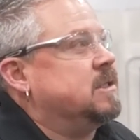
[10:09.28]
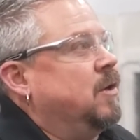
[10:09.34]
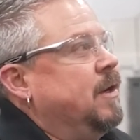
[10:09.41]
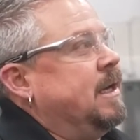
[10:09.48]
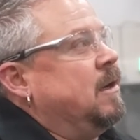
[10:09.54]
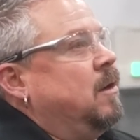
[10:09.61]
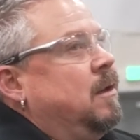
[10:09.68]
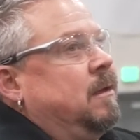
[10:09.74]
So
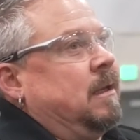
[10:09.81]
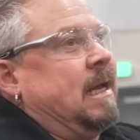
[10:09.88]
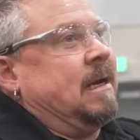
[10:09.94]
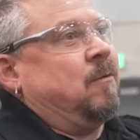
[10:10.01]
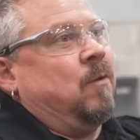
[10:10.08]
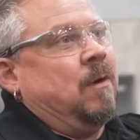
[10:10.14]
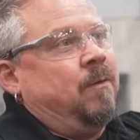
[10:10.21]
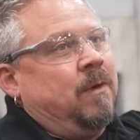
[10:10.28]
it'll, like
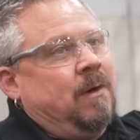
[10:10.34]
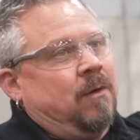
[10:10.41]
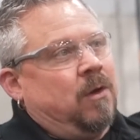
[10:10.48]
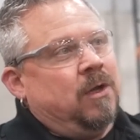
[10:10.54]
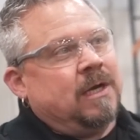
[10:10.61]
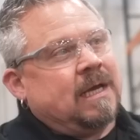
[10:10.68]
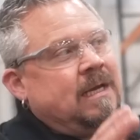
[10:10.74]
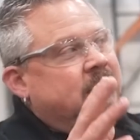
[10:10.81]
when we were
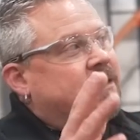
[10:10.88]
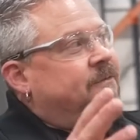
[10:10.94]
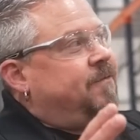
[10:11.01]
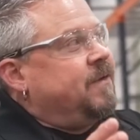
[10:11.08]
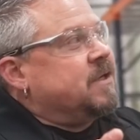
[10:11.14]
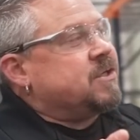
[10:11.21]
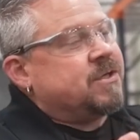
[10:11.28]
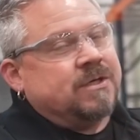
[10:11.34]
looking at the
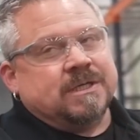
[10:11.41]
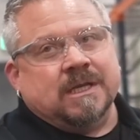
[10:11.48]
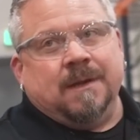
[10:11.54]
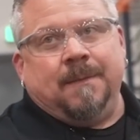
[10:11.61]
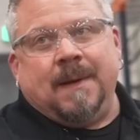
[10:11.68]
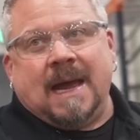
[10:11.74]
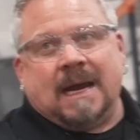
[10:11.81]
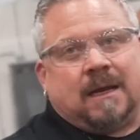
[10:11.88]
fixtures in the
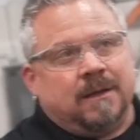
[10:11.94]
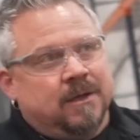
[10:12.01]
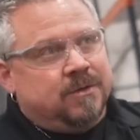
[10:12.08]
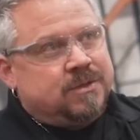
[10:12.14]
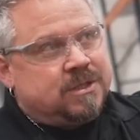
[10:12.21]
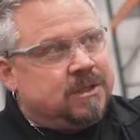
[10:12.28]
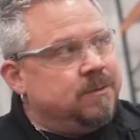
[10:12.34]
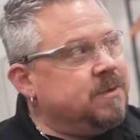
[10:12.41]
back of
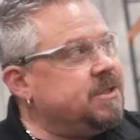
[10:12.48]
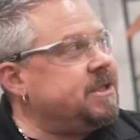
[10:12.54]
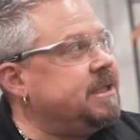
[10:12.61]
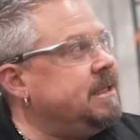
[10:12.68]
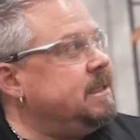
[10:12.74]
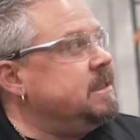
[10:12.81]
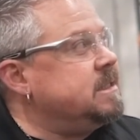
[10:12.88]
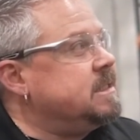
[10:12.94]
those two
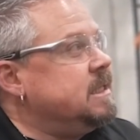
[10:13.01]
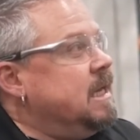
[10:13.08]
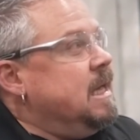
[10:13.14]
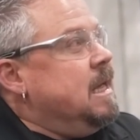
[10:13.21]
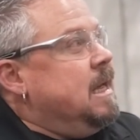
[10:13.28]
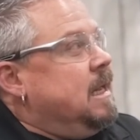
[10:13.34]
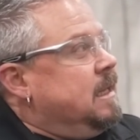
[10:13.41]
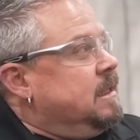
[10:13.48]
machines,
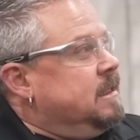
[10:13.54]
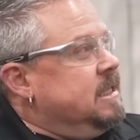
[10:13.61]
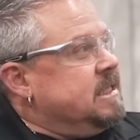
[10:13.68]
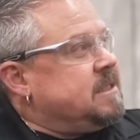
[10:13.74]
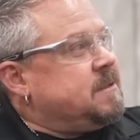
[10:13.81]
this